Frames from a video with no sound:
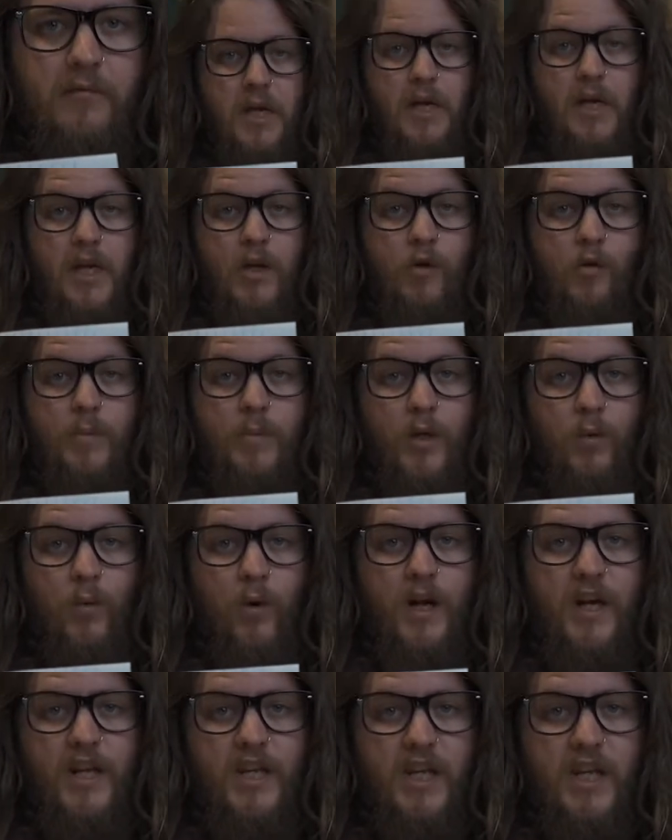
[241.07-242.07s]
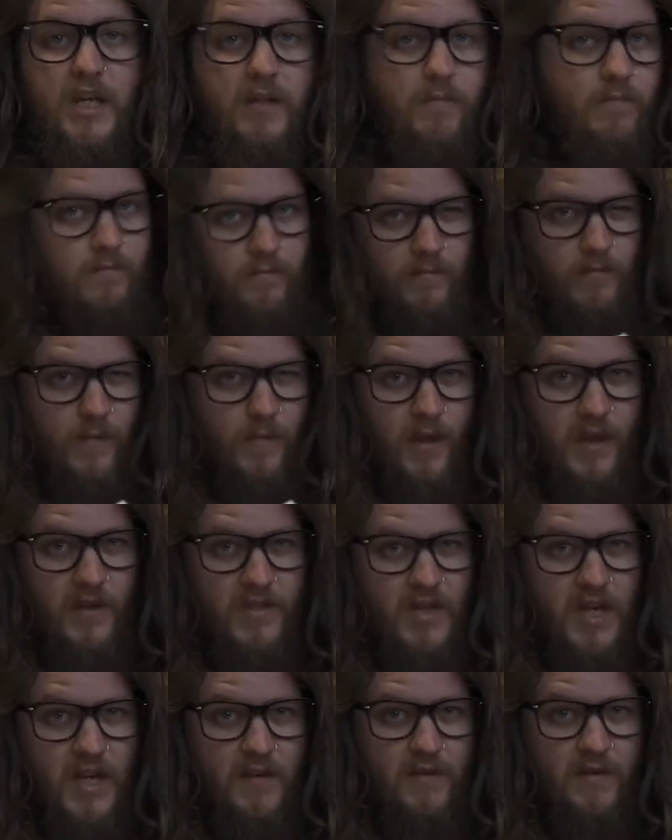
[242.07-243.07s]
and he'll be reading it
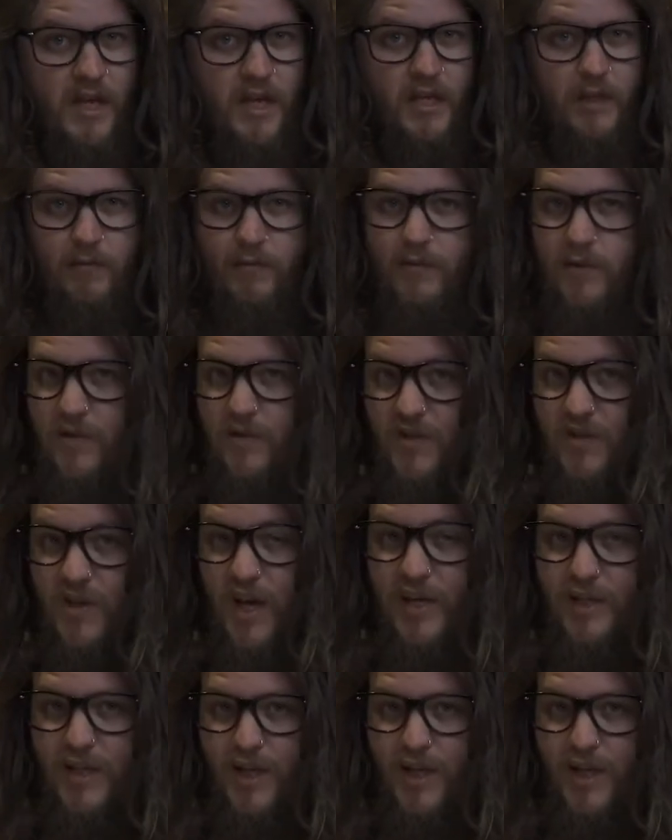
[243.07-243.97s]
this evening. Stay